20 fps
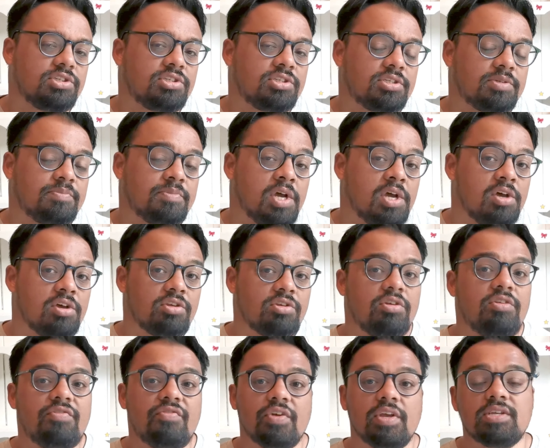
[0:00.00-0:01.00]
So just
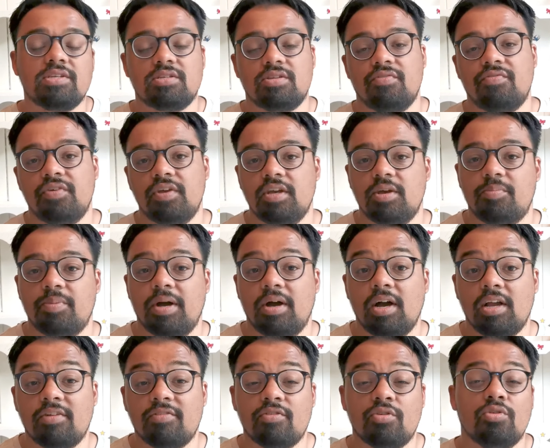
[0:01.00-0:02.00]
some good things to
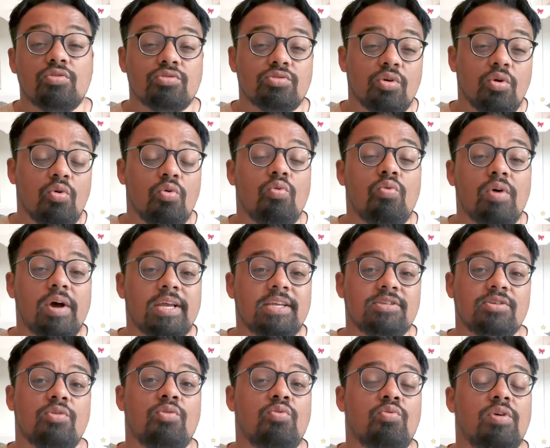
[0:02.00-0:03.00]
think about. And of course,
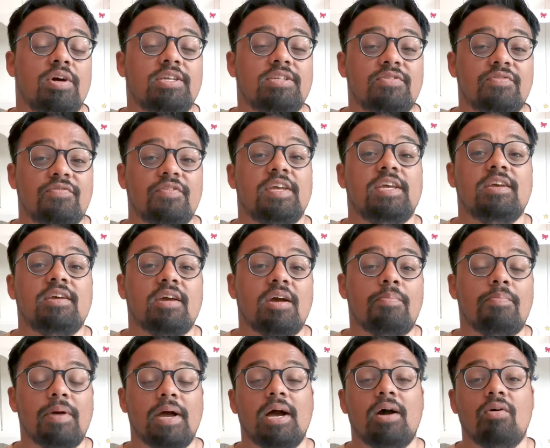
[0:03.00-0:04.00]
always, always
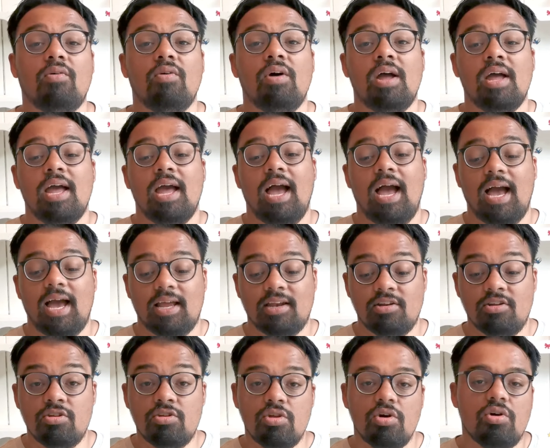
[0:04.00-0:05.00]
think about
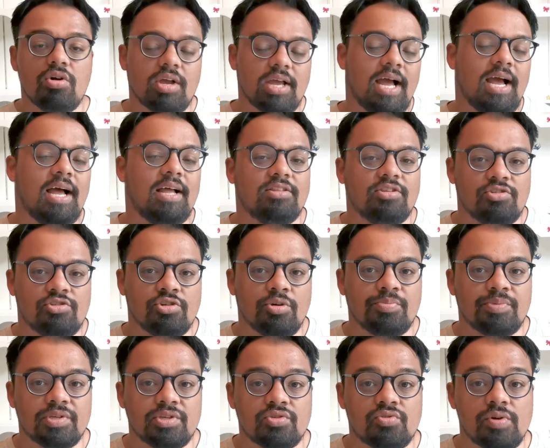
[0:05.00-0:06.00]
and look
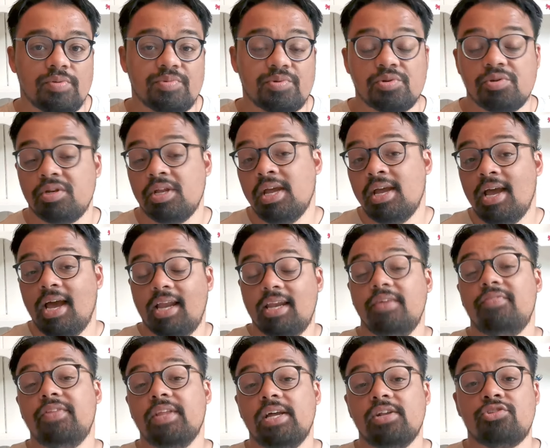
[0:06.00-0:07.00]
at the job
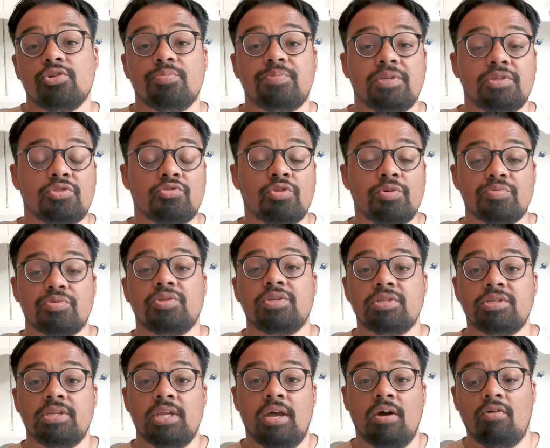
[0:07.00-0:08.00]
description. And if that job
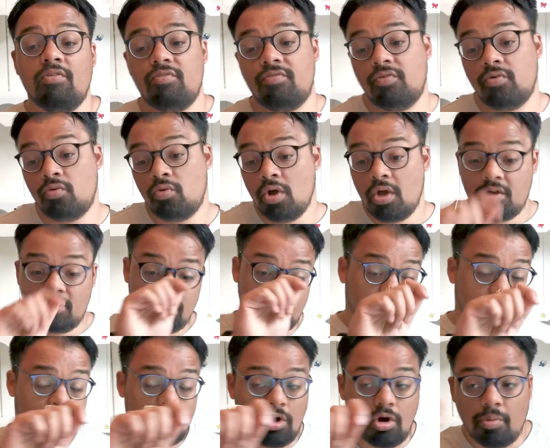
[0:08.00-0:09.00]
description isn't
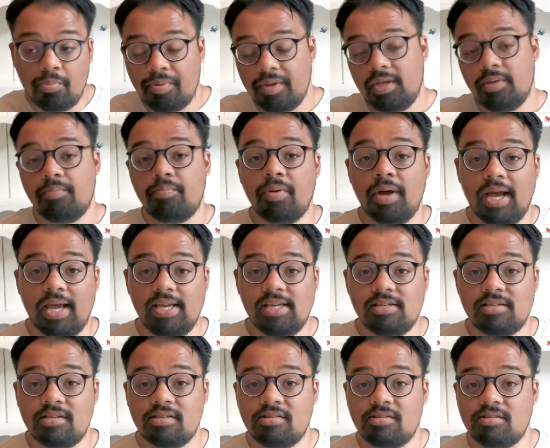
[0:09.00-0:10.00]
helpful, just copy
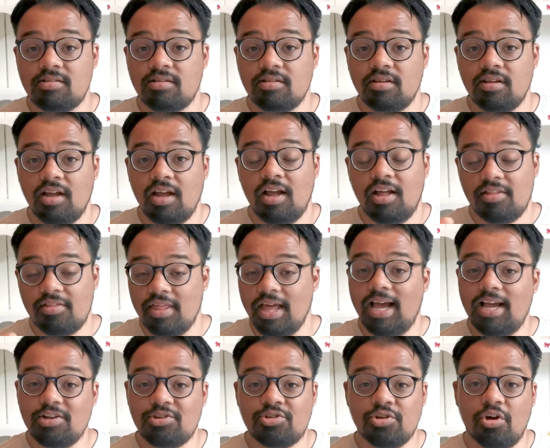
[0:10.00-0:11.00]
and paste
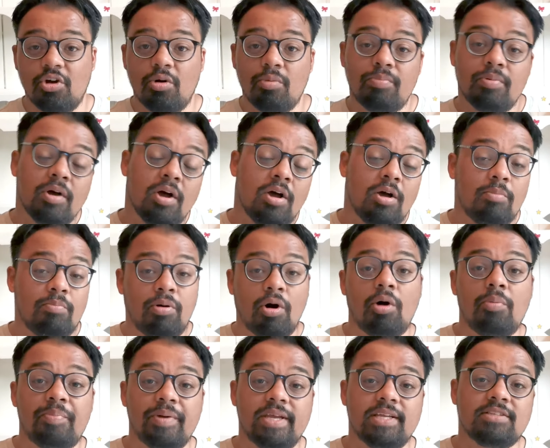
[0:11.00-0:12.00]
that
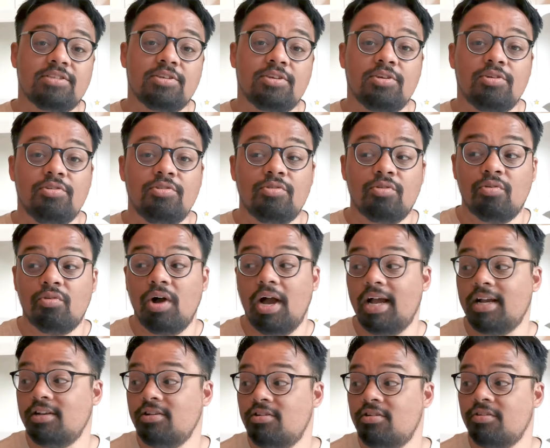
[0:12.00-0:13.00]
job, pop it into
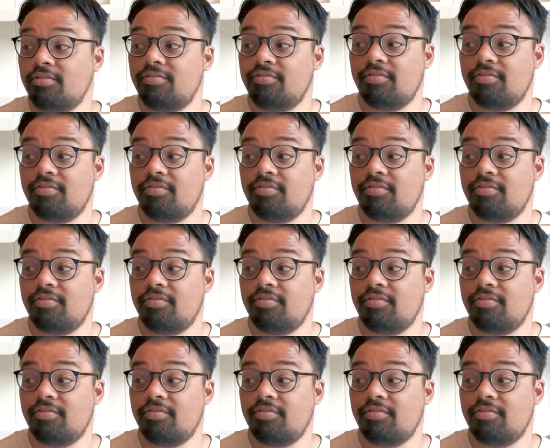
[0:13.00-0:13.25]
Google,